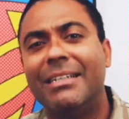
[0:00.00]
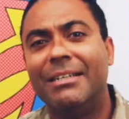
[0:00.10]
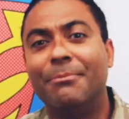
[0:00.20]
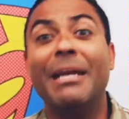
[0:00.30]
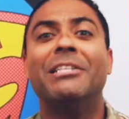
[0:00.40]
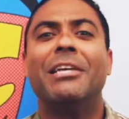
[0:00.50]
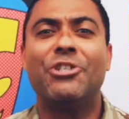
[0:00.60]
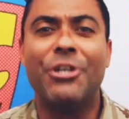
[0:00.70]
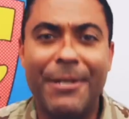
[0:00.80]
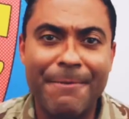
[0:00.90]
pay
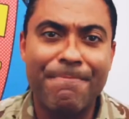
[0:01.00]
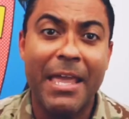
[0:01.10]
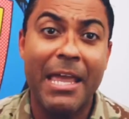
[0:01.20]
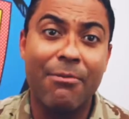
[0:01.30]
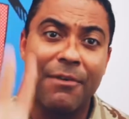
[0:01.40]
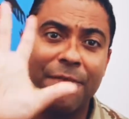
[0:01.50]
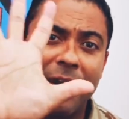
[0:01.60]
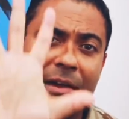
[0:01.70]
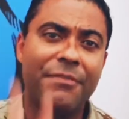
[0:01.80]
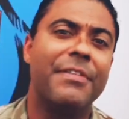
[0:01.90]
attention. Here are
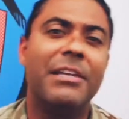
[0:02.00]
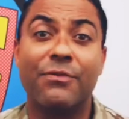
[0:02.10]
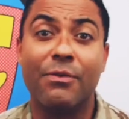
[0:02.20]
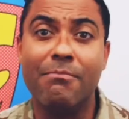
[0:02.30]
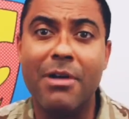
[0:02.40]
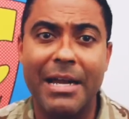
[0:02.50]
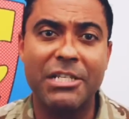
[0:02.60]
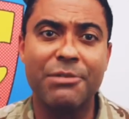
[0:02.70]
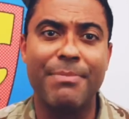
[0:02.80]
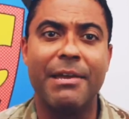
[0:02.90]
5 things from my
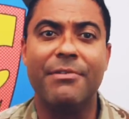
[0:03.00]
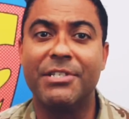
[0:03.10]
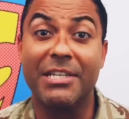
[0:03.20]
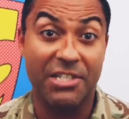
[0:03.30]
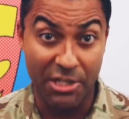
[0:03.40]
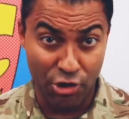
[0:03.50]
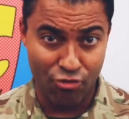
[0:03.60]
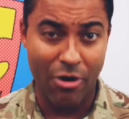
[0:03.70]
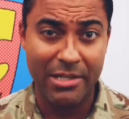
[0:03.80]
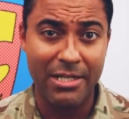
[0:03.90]
experience as an
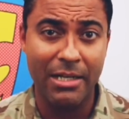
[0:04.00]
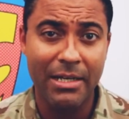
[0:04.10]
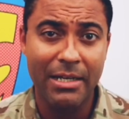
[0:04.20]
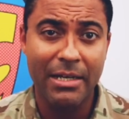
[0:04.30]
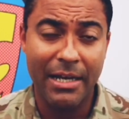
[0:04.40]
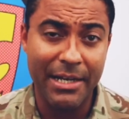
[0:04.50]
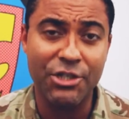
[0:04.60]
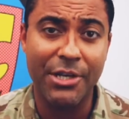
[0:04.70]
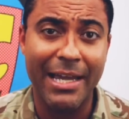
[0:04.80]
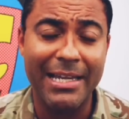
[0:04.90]
instructor, an
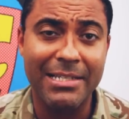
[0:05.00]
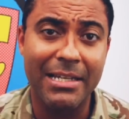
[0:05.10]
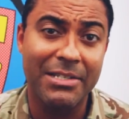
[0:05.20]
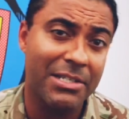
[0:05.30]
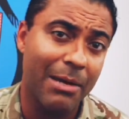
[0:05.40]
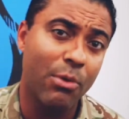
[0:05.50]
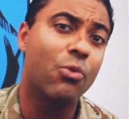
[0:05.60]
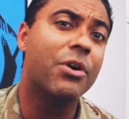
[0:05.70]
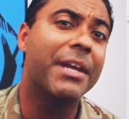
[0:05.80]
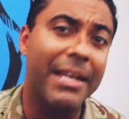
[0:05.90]
educator and someone
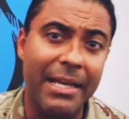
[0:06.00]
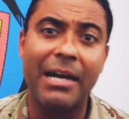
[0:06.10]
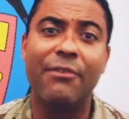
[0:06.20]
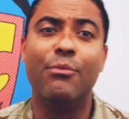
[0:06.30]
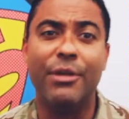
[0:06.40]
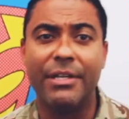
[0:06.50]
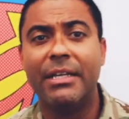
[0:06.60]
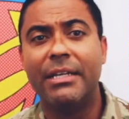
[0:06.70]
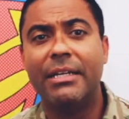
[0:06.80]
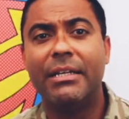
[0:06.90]
working in government
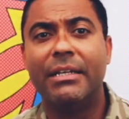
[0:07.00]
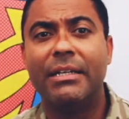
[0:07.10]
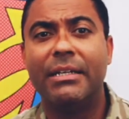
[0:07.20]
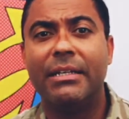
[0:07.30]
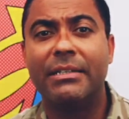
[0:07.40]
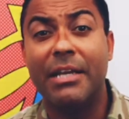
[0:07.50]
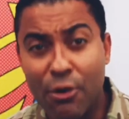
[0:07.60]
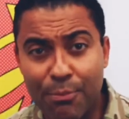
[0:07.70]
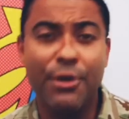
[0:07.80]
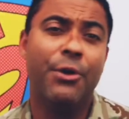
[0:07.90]
to
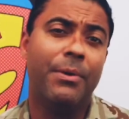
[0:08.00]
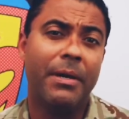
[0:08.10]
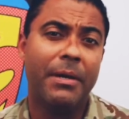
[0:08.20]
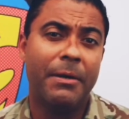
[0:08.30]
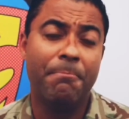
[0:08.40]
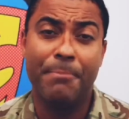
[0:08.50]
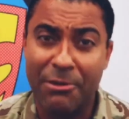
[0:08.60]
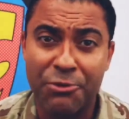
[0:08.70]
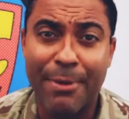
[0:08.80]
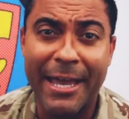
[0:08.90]
help you
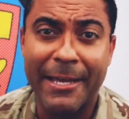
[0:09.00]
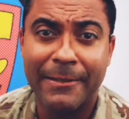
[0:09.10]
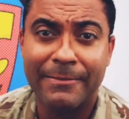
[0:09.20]
bounce back.